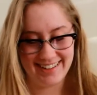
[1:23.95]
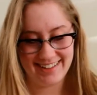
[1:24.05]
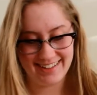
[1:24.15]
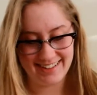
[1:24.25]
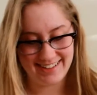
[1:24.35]

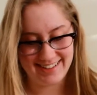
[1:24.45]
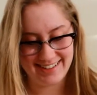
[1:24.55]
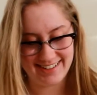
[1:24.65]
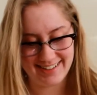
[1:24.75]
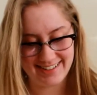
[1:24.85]

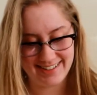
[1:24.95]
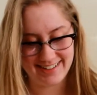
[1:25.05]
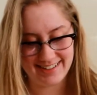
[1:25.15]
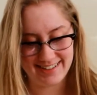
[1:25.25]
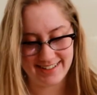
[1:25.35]

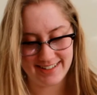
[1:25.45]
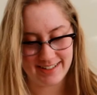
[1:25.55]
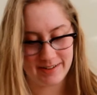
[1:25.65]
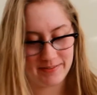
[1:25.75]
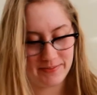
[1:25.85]

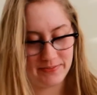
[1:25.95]
(no one is talking)